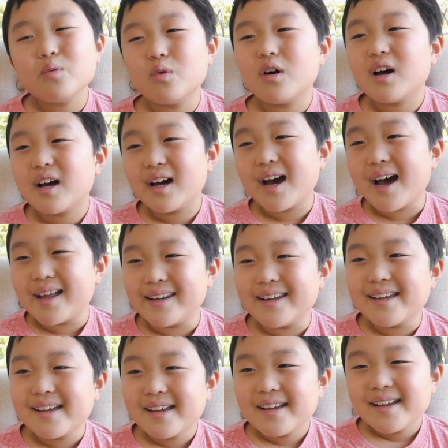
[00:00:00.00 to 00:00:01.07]
one,
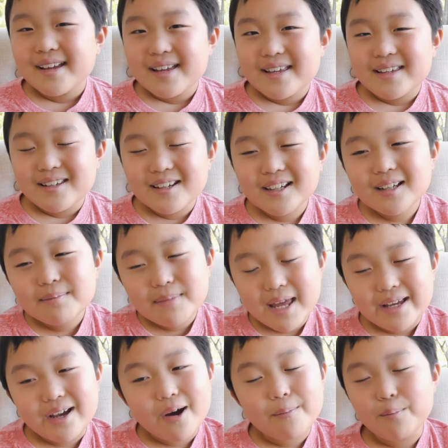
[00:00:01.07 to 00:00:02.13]
you could
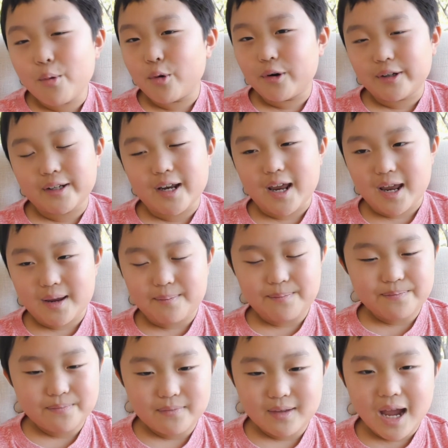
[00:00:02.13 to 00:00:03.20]
make a board game.
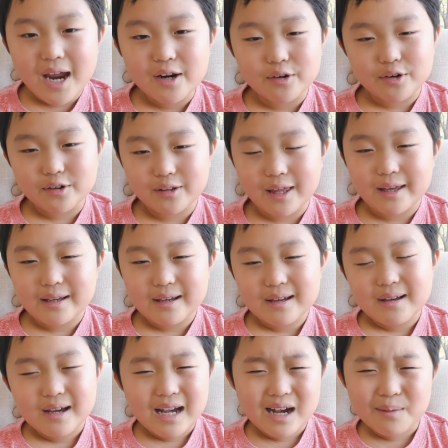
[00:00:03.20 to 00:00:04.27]
I know you're like,
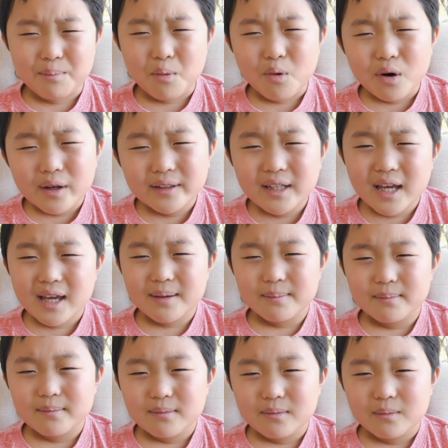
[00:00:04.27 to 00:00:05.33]
a board
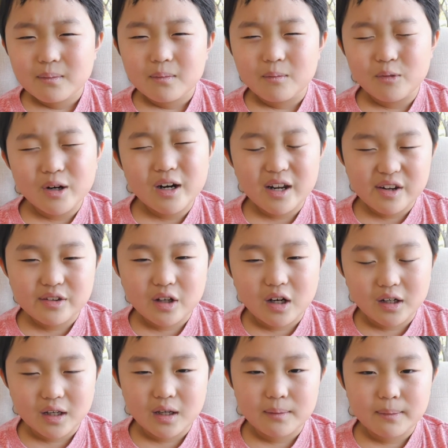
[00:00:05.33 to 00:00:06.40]
game? What are you
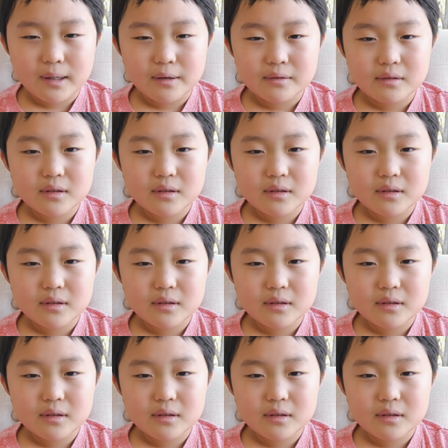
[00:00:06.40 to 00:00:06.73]
talking about?